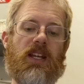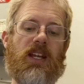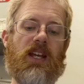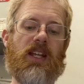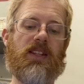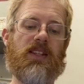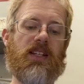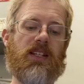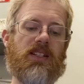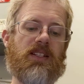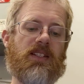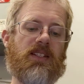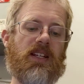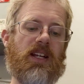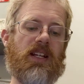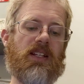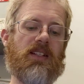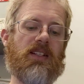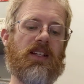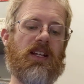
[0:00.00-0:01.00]
and then
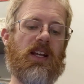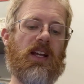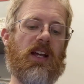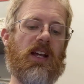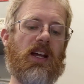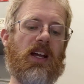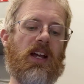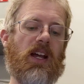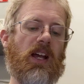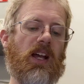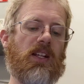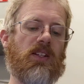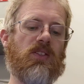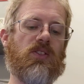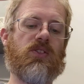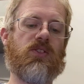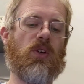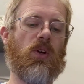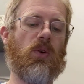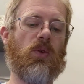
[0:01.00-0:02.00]
said, "And
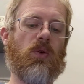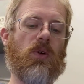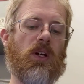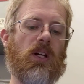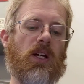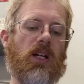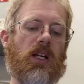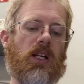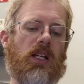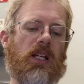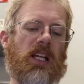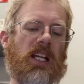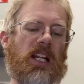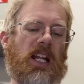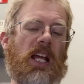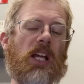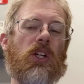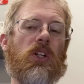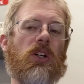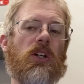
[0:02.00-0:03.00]
so, can
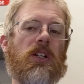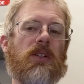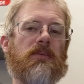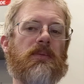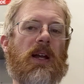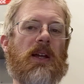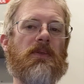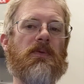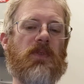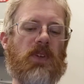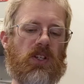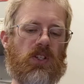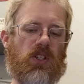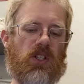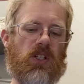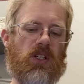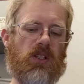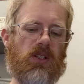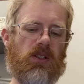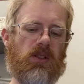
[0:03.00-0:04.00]
I cook my fish
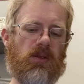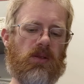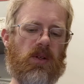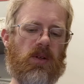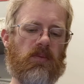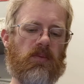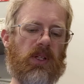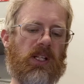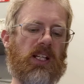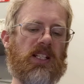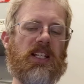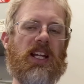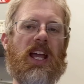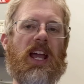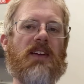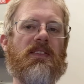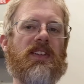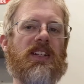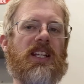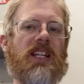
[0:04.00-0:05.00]
here? Because I
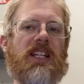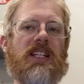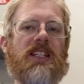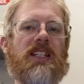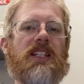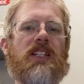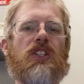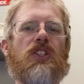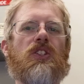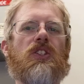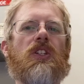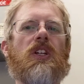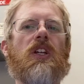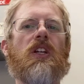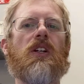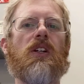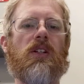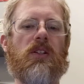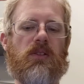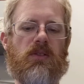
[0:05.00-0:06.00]
haven't eaten in
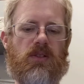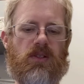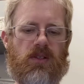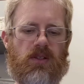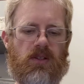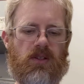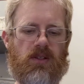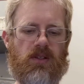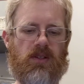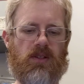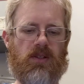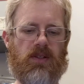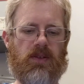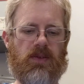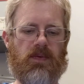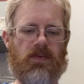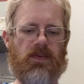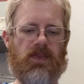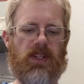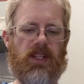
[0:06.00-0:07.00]
years."
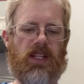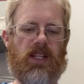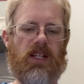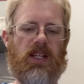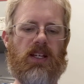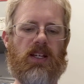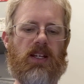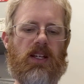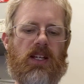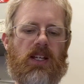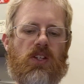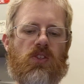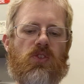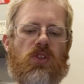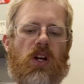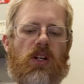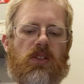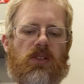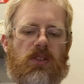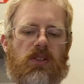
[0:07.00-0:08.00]
He
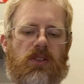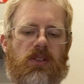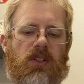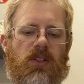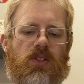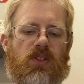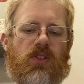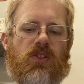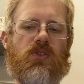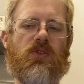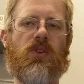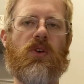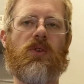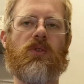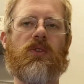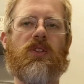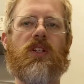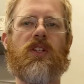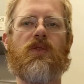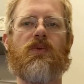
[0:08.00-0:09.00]
chuckled,
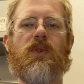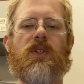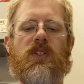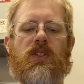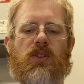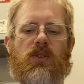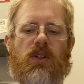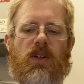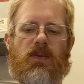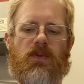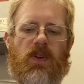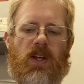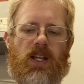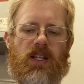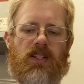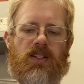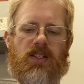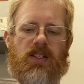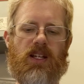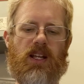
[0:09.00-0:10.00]
stroked his whiskery
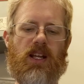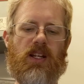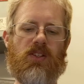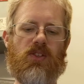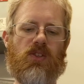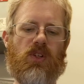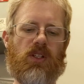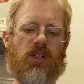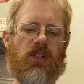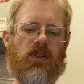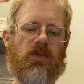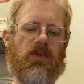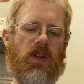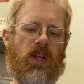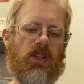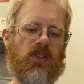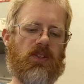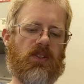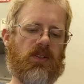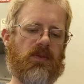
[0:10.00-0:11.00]
face, and took the
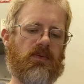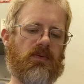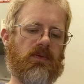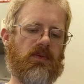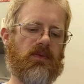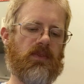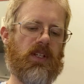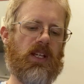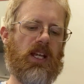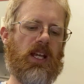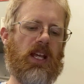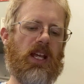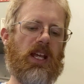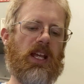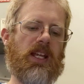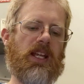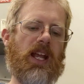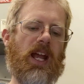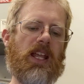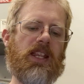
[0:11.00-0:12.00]
fish.
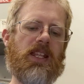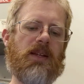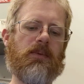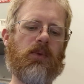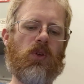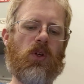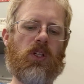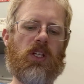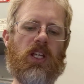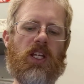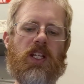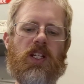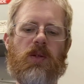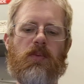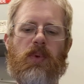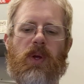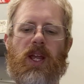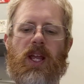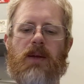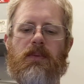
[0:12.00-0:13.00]
He had them cooking in a
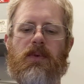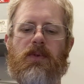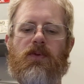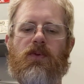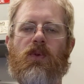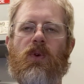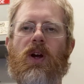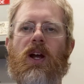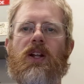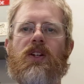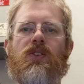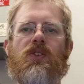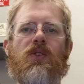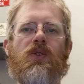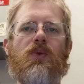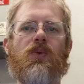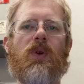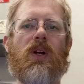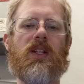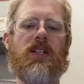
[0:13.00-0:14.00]
pan before I
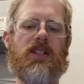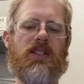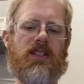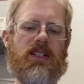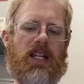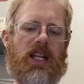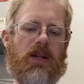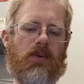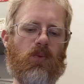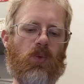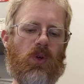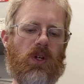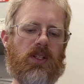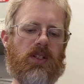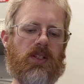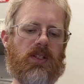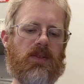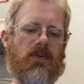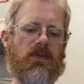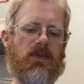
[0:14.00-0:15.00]
knew what his name
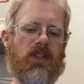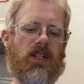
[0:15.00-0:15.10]
was.